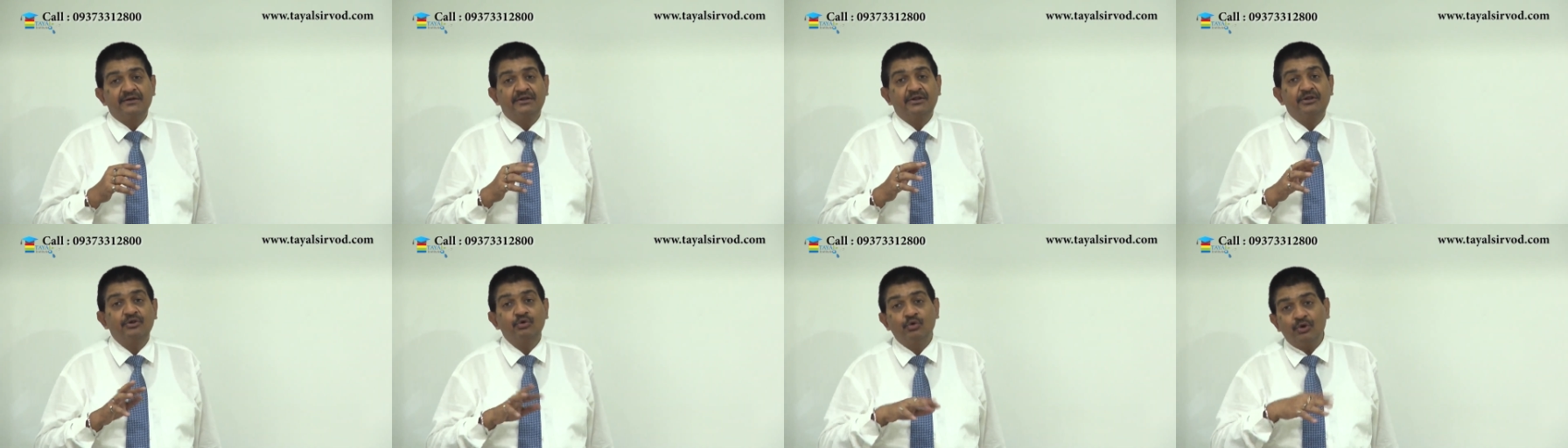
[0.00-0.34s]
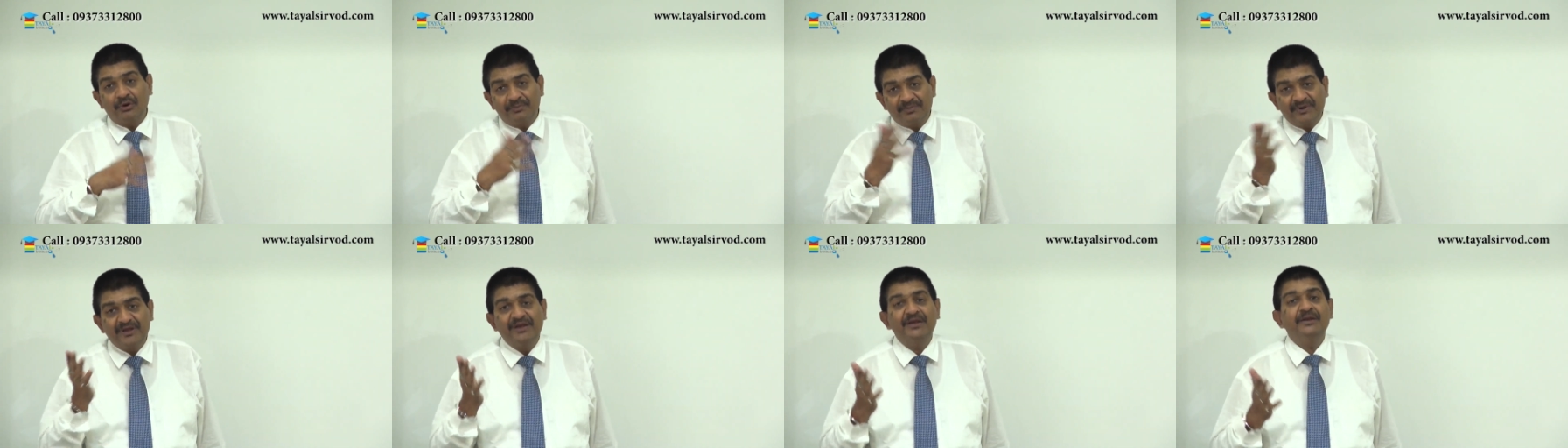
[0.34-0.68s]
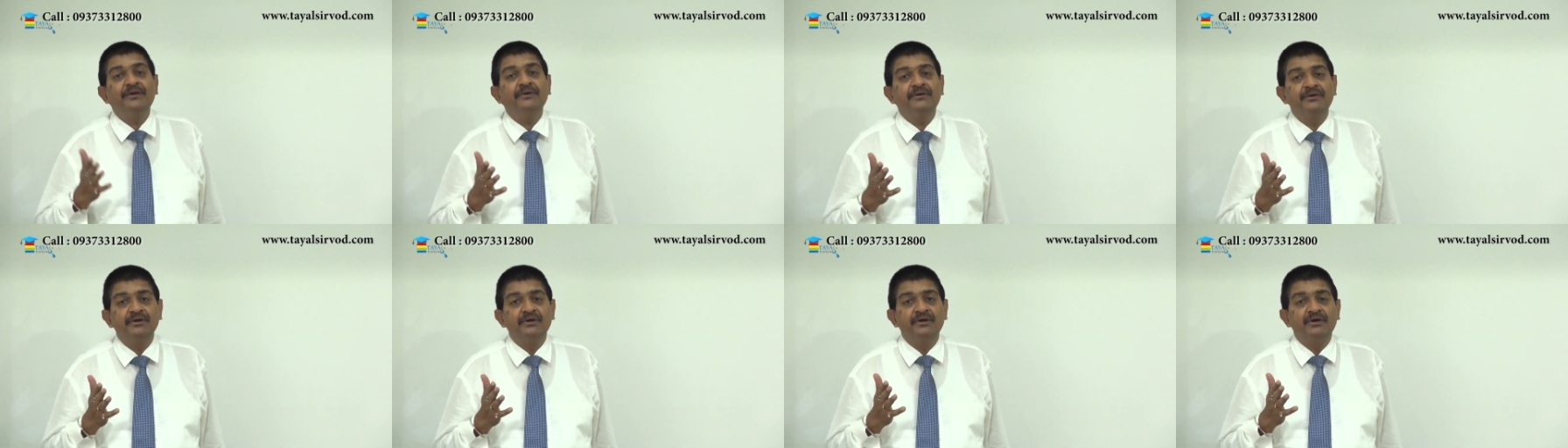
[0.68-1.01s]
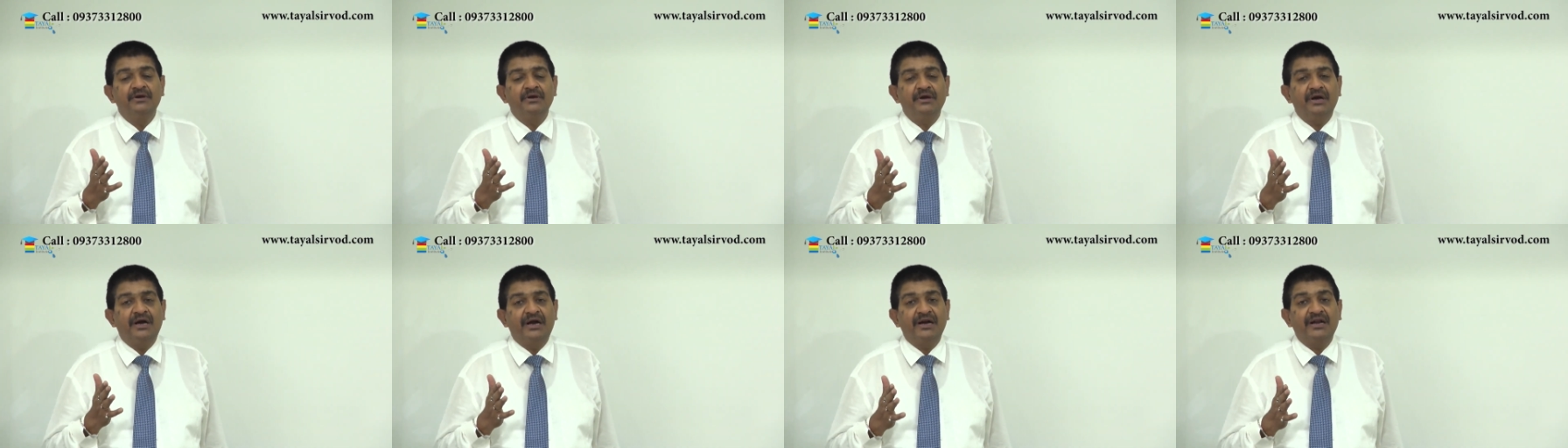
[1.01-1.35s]
no appeal
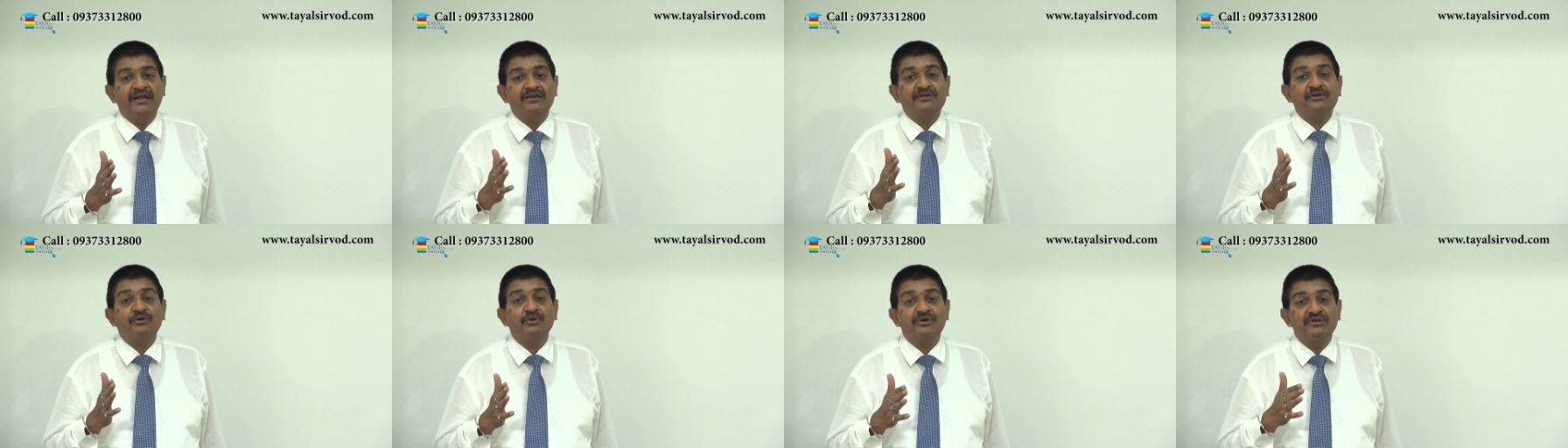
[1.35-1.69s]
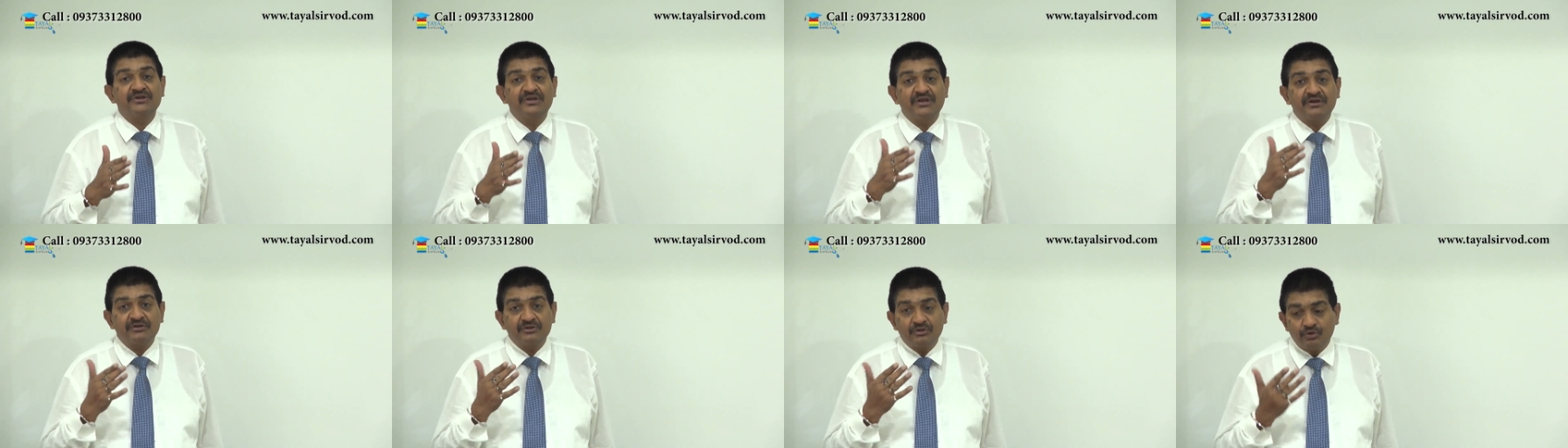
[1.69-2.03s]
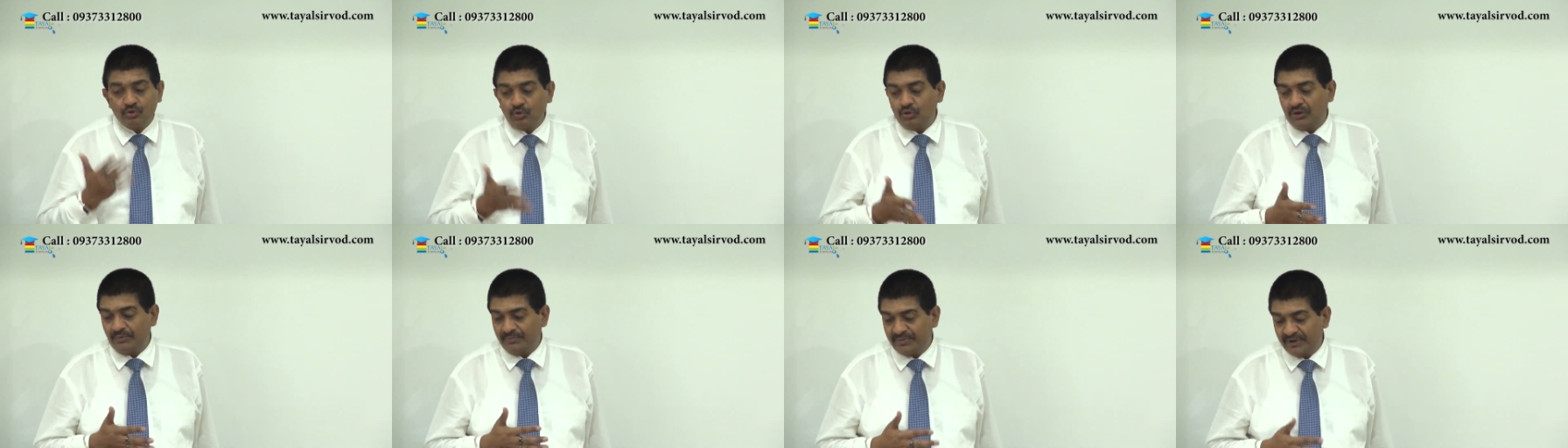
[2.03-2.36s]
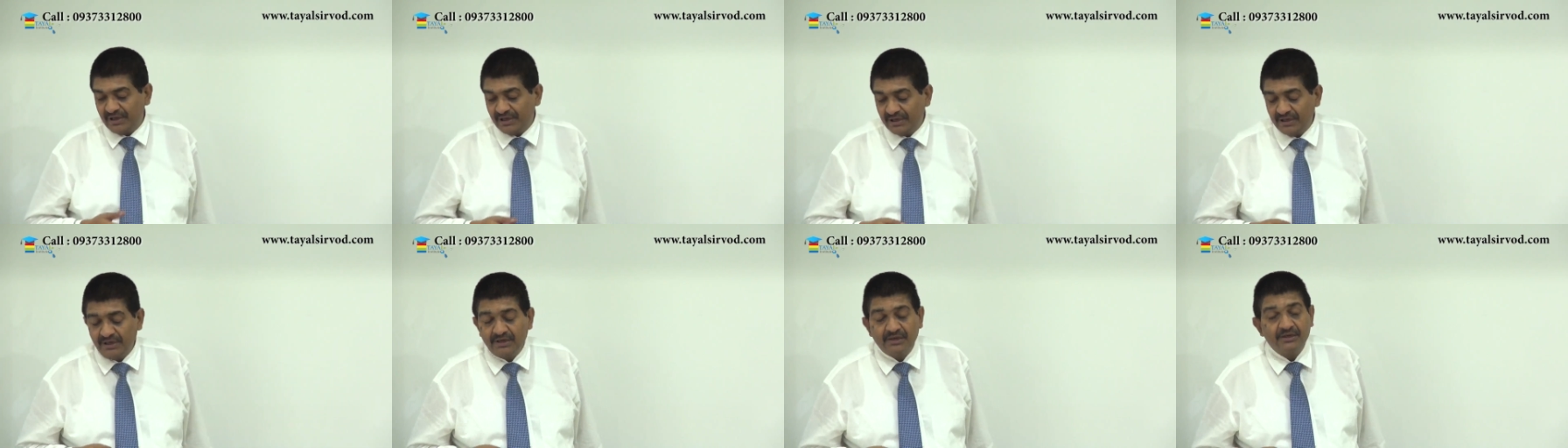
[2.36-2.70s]
and as long as there is no
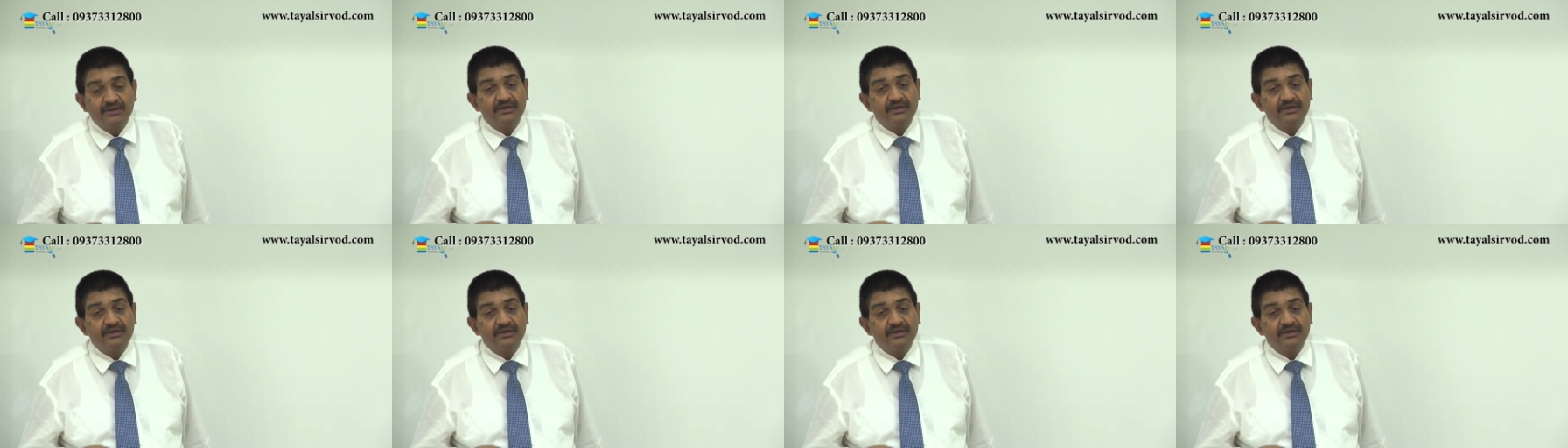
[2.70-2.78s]
appeal,